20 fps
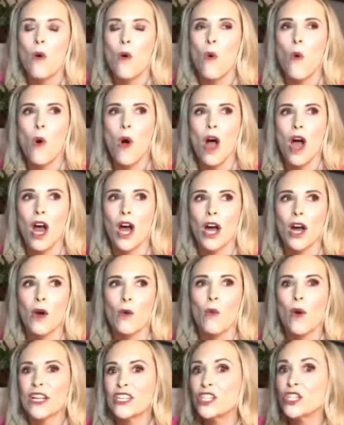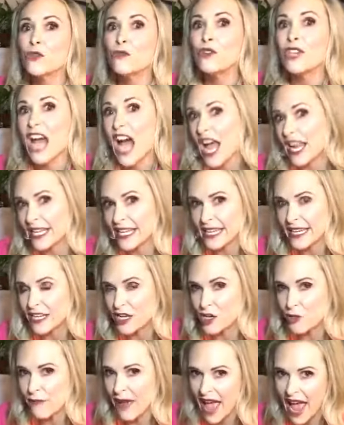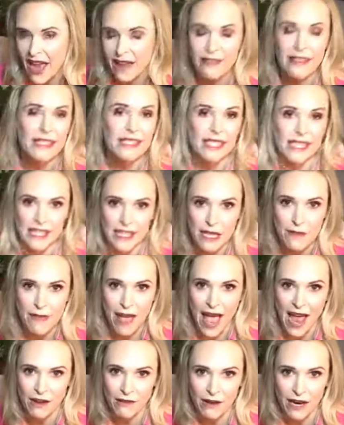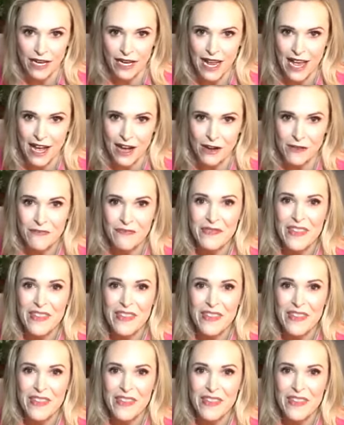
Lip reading: Or what do you not need in your bag that's in the bag right now?